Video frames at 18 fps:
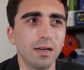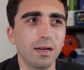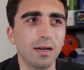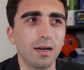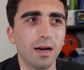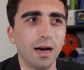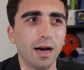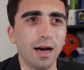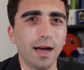
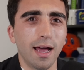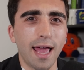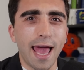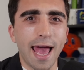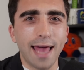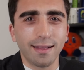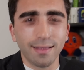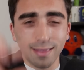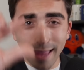uh,
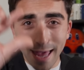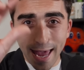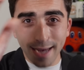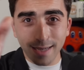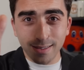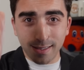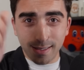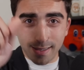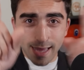had
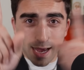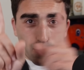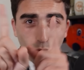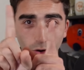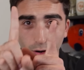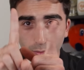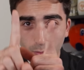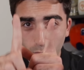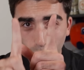legs that
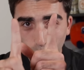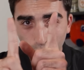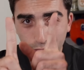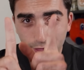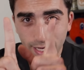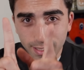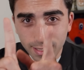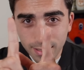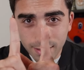were were
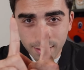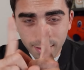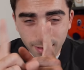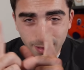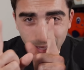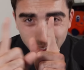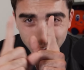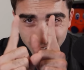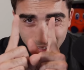this
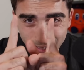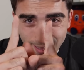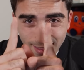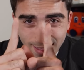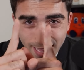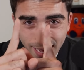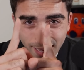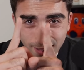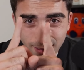this
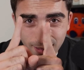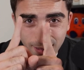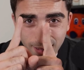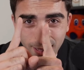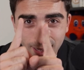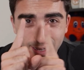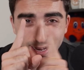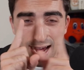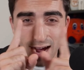thick.
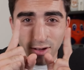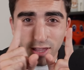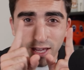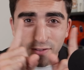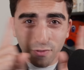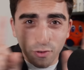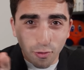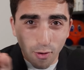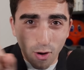Now
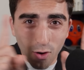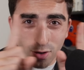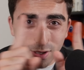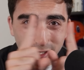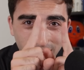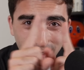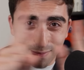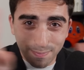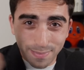they've grown
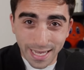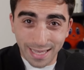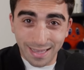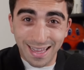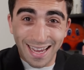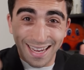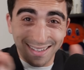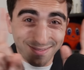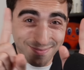to being
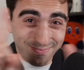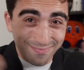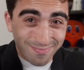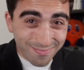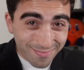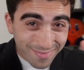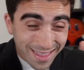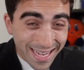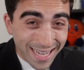like
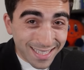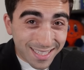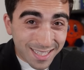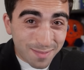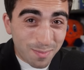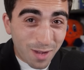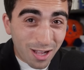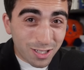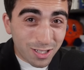
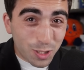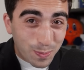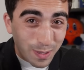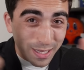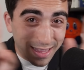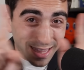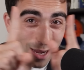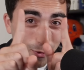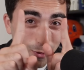this much,
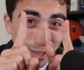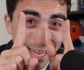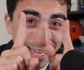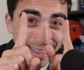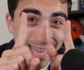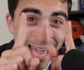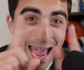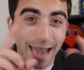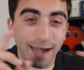but they were like
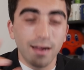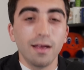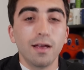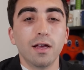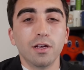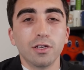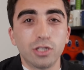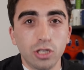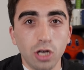that.
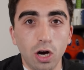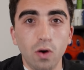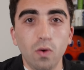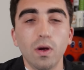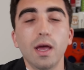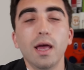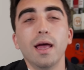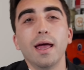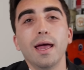So
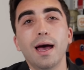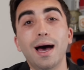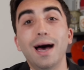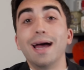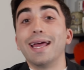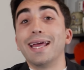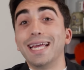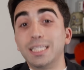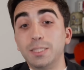
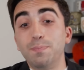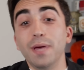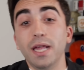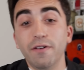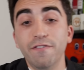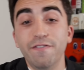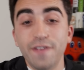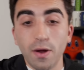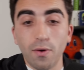uh, it's been
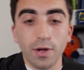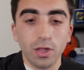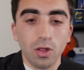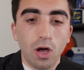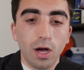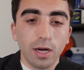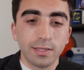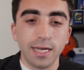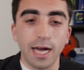a very
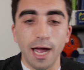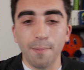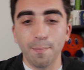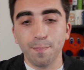long time.